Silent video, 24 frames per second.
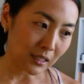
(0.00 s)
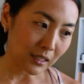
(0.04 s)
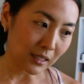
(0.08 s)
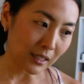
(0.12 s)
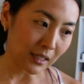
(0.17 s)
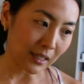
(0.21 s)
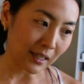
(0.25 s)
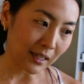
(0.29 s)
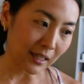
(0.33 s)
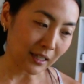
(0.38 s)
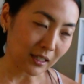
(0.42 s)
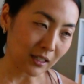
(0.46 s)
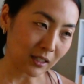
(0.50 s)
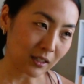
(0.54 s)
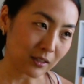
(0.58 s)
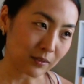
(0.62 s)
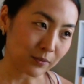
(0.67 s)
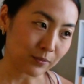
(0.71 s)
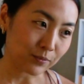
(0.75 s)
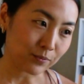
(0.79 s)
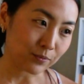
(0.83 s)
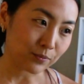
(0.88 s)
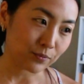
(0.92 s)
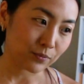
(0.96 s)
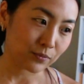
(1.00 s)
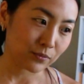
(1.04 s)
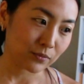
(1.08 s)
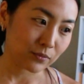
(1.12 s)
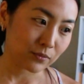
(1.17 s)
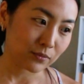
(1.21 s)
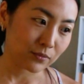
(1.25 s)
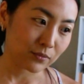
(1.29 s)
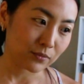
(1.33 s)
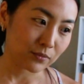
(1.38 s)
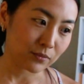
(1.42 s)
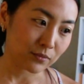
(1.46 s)
like,
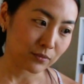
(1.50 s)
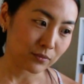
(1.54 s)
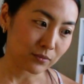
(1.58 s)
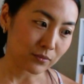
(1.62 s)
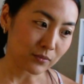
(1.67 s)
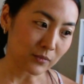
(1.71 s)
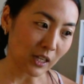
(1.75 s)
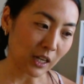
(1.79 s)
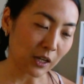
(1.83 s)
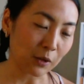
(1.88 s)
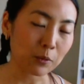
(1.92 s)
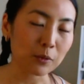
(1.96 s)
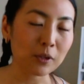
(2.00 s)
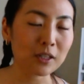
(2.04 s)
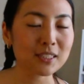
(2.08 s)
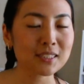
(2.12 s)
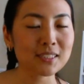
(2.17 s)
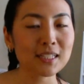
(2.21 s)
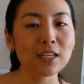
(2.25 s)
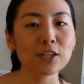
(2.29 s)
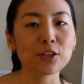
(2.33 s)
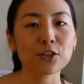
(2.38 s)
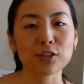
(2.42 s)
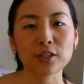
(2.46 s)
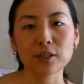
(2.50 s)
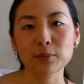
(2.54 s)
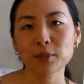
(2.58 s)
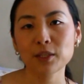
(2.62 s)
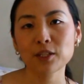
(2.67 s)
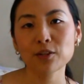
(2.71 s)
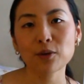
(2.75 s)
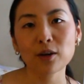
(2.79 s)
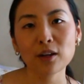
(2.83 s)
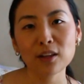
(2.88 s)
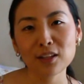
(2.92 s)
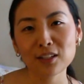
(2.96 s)
I want to say
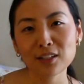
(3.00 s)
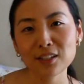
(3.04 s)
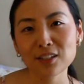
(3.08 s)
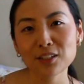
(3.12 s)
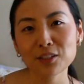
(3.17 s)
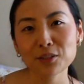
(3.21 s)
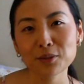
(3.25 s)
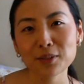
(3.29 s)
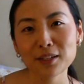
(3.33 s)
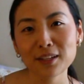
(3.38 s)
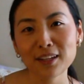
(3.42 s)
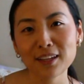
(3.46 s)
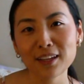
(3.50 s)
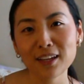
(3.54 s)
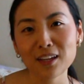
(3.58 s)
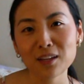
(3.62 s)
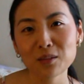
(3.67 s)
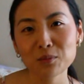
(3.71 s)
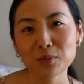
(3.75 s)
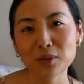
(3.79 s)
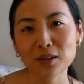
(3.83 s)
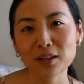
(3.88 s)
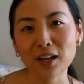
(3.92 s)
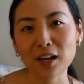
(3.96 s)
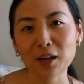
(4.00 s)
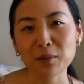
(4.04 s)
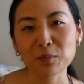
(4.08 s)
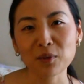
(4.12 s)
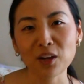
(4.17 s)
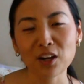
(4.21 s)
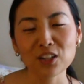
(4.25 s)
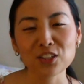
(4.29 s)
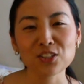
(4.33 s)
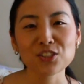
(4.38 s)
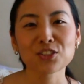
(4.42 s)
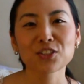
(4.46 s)
creamy quality to it again, but I'm
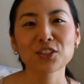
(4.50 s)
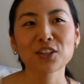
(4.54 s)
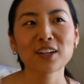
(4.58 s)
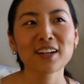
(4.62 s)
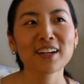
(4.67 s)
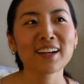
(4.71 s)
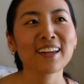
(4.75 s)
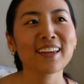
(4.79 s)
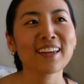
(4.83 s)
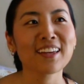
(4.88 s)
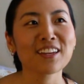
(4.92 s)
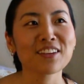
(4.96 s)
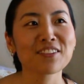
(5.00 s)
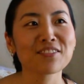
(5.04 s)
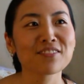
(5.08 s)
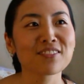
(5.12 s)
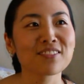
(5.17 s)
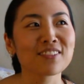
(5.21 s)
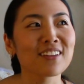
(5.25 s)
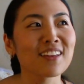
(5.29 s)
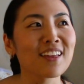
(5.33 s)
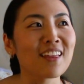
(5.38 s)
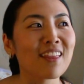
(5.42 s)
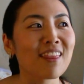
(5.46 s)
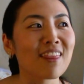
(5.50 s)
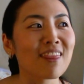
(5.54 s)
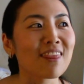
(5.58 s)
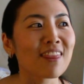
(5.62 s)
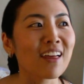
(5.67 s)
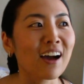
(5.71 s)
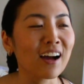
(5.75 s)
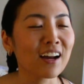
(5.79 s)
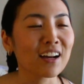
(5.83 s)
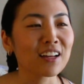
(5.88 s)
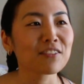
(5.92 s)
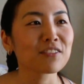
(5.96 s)
not sure if
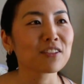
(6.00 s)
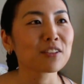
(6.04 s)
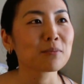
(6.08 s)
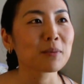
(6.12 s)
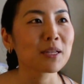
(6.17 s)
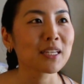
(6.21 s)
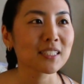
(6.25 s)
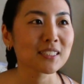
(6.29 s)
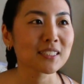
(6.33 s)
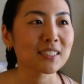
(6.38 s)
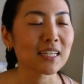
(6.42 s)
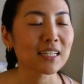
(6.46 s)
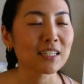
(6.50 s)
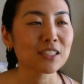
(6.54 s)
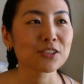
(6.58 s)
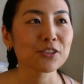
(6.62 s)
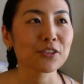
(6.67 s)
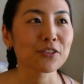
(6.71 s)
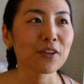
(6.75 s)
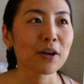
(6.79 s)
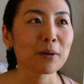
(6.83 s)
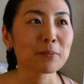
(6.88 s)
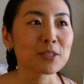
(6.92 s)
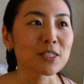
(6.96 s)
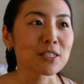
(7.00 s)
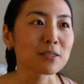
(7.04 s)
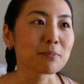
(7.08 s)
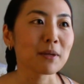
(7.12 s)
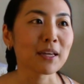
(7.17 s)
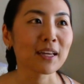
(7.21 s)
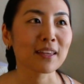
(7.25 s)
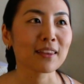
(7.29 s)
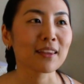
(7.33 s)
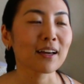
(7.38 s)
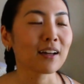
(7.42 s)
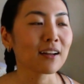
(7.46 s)
that even makes sense or if I'm just
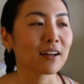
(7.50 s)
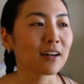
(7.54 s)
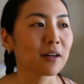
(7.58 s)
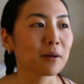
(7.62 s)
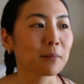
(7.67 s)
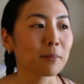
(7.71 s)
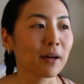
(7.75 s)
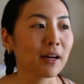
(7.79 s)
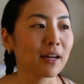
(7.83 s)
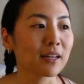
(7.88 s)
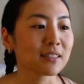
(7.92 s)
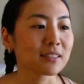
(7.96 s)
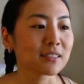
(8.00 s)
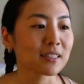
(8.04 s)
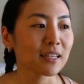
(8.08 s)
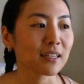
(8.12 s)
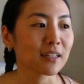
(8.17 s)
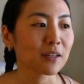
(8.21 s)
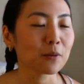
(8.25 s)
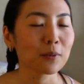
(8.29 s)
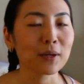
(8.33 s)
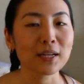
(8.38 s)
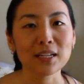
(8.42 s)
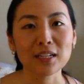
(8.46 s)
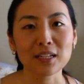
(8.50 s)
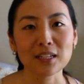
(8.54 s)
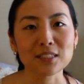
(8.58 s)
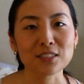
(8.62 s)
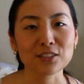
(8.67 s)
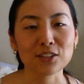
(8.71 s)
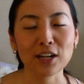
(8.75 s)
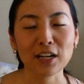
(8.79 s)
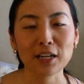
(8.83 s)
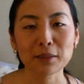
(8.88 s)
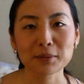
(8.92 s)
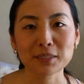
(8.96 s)
making that up as like a way to
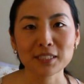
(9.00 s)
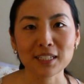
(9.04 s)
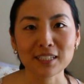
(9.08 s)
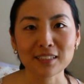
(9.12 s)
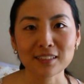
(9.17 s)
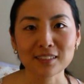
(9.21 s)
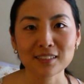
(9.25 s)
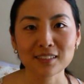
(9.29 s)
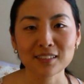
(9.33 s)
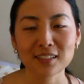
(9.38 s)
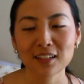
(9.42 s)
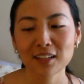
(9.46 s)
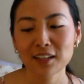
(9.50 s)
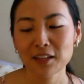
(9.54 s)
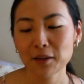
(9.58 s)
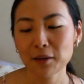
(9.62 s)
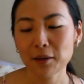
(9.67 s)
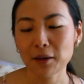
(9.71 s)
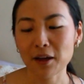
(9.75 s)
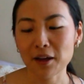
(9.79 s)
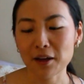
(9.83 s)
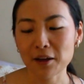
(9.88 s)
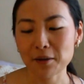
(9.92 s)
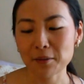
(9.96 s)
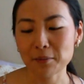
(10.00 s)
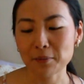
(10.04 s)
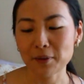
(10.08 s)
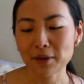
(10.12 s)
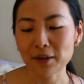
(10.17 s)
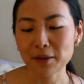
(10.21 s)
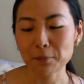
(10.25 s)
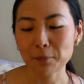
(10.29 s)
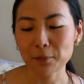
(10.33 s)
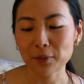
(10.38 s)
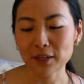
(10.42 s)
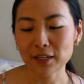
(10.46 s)
describe scents.
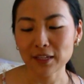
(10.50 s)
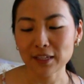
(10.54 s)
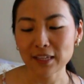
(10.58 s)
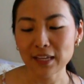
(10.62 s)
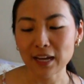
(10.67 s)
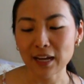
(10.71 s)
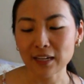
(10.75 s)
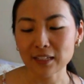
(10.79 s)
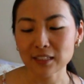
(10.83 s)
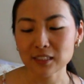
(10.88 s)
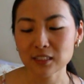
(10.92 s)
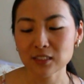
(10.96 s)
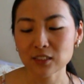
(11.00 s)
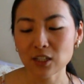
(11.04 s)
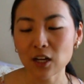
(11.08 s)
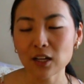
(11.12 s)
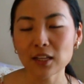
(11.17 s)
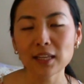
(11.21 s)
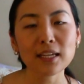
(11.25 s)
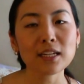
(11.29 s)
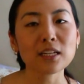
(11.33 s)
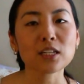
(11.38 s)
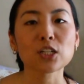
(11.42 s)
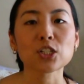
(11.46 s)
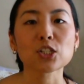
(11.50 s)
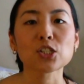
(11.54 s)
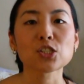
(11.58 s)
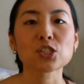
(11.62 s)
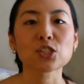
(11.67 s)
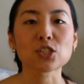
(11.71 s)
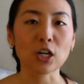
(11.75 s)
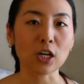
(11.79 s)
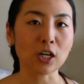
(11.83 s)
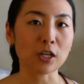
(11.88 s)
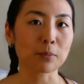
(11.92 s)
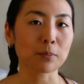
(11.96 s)
But yeah, it's not like a
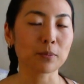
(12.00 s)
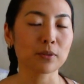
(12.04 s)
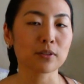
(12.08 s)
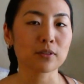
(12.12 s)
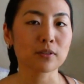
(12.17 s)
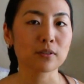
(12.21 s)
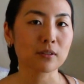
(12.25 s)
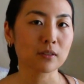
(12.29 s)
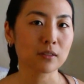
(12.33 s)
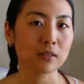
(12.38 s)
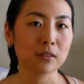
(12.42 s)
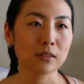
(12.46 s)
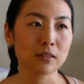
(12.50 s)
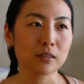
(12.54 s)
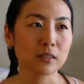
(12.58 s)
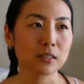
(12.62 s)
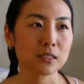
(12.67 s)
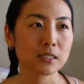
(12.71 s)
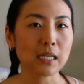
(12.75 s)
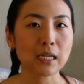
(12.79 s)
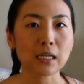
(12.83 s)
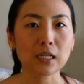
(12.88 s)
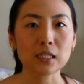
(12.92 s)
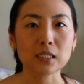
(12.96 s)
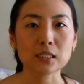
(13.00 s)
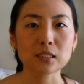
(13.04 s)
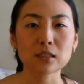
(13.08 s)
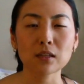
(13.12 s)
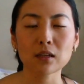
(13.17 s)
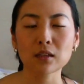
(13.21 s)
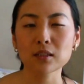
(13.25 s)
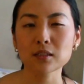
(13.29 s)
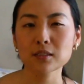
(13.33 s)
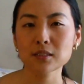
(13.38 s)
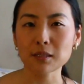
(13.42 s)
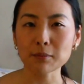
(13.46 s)
sharp scent, because
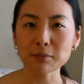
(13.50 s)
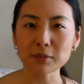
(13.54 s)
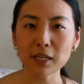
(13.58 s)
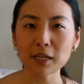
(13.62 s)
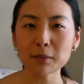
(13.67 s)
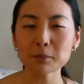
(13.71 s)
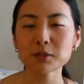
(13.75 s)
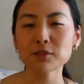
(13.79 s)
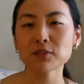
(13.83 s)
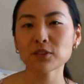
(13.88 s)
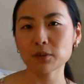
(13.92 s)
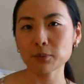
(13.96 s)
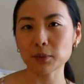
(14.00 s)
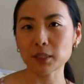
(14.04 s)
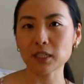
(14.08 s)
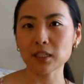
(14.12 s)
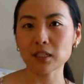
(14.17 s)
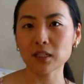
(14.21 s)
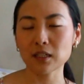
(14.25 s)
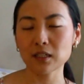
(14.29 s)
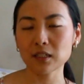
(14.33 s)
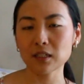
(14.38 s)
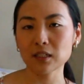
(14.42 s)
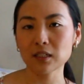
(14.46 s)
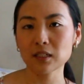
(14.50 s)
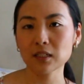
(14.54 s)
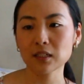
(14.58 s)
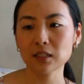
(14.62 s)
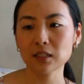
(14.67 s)
sometimes the verbena,